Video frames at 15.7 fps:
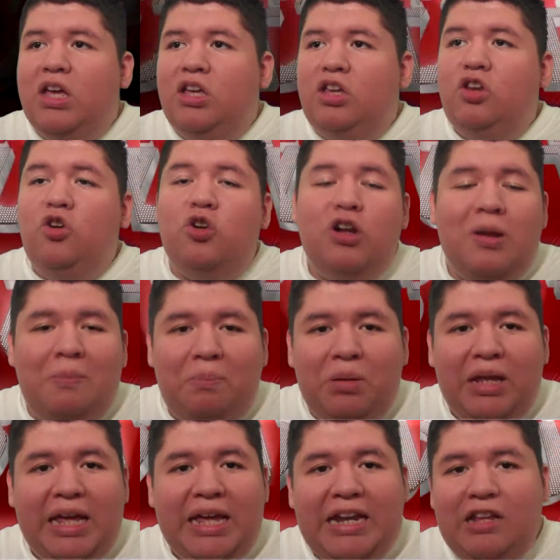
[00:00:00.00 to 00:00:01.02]
You're
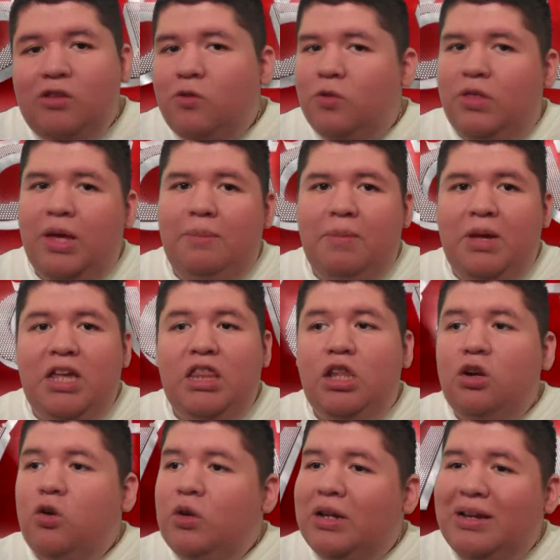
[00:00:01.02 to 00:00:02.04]
complaining to them. And
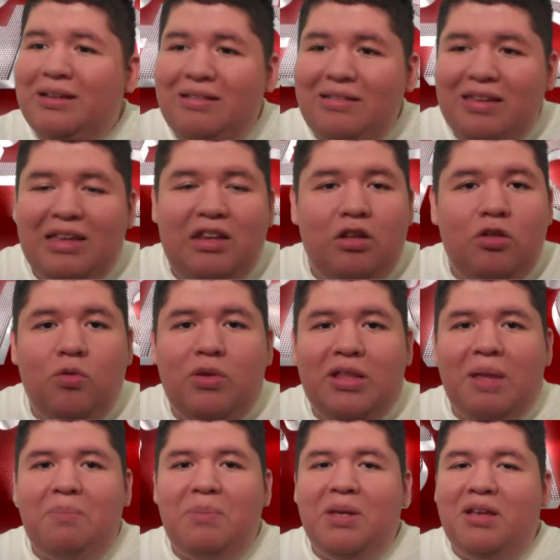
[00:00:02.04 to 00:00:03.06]
they're going to continue doing
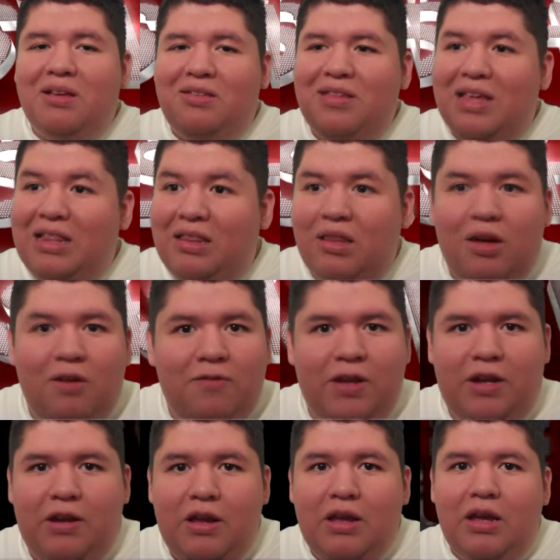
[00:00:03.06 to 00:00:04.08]
that because they love
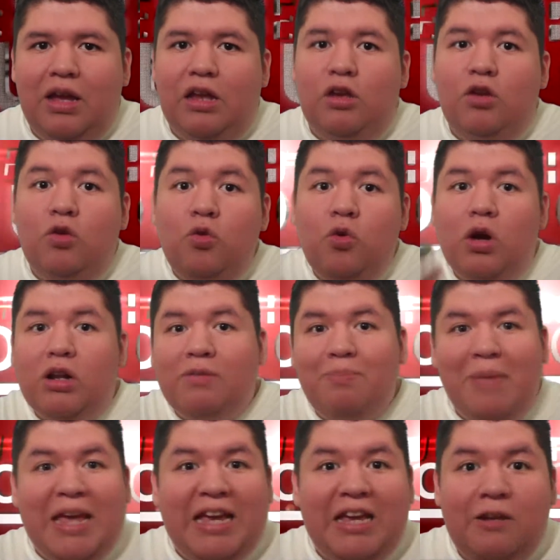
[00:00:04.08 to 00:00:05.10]
it. And you are
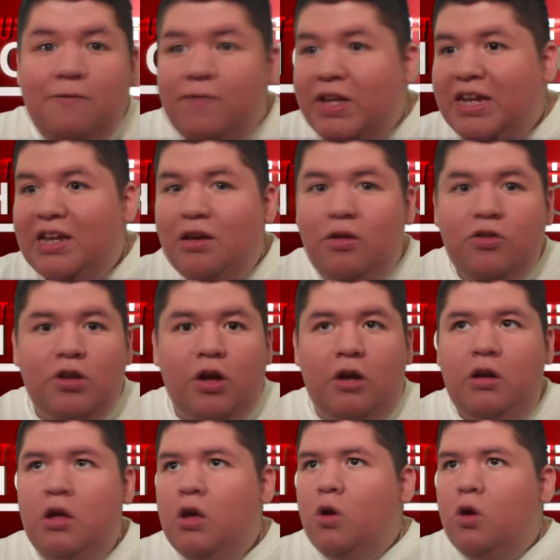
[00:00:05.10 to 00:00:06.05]
making videos on...